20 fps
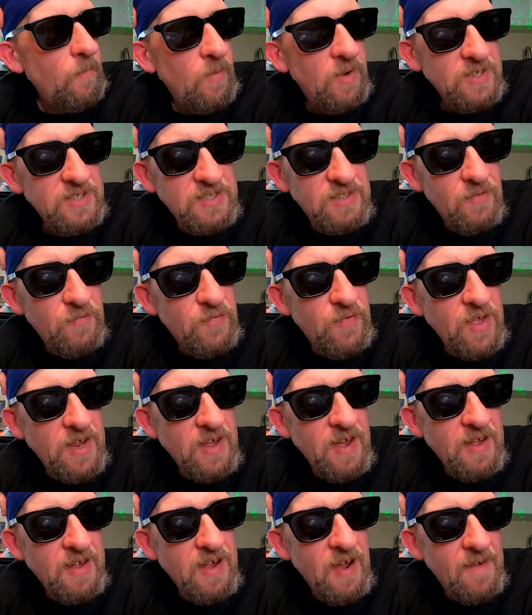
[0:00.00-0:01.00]
What's the
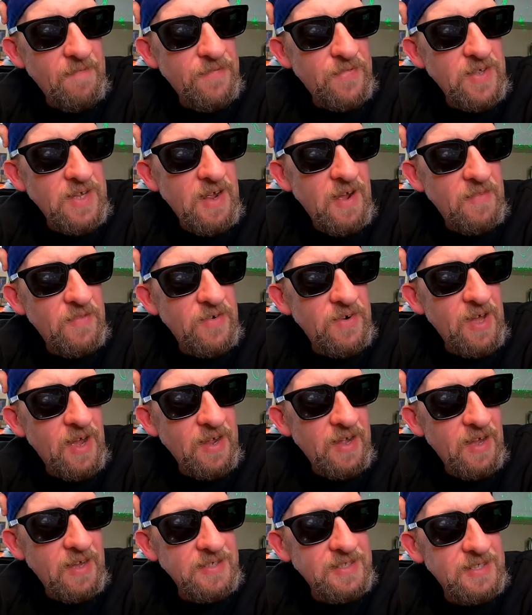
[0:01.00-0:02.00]
thing I got the other?
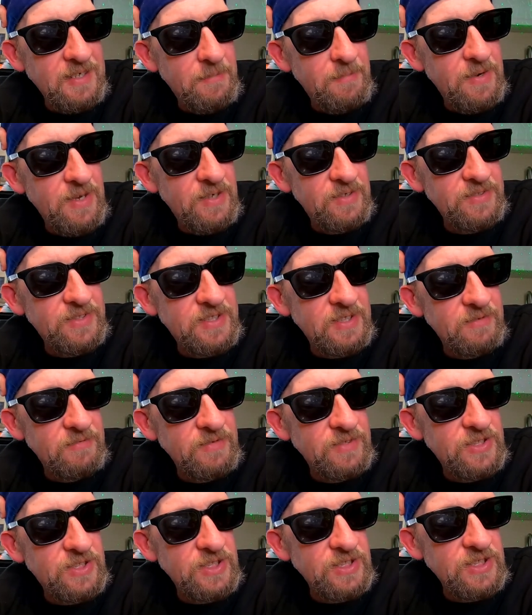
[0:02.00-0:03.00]
I got something else that
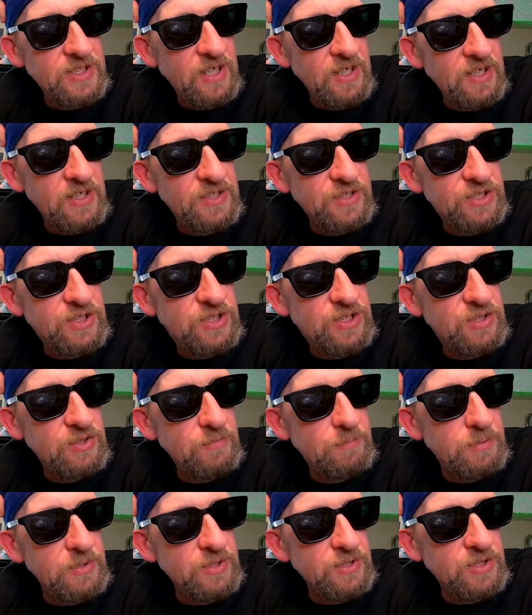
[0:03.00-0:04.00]
was just like a
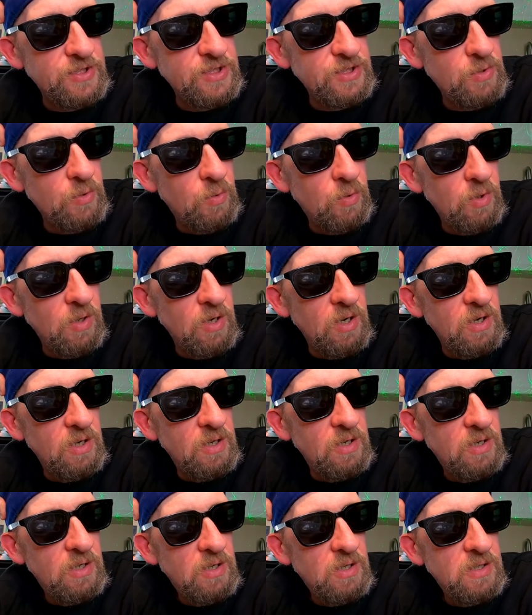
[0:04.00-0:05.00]
super
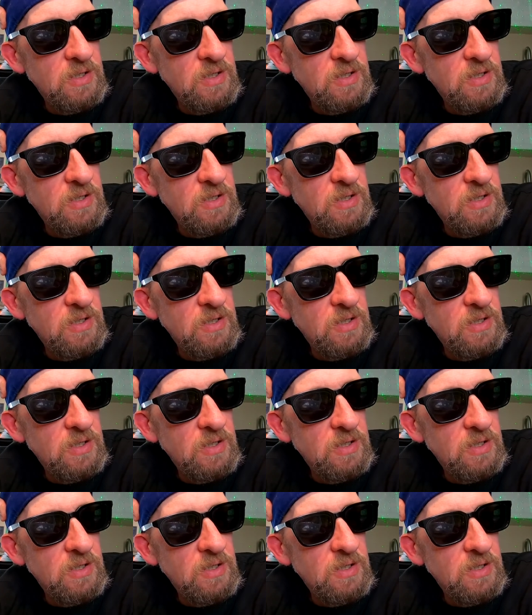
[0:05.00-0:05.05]
score.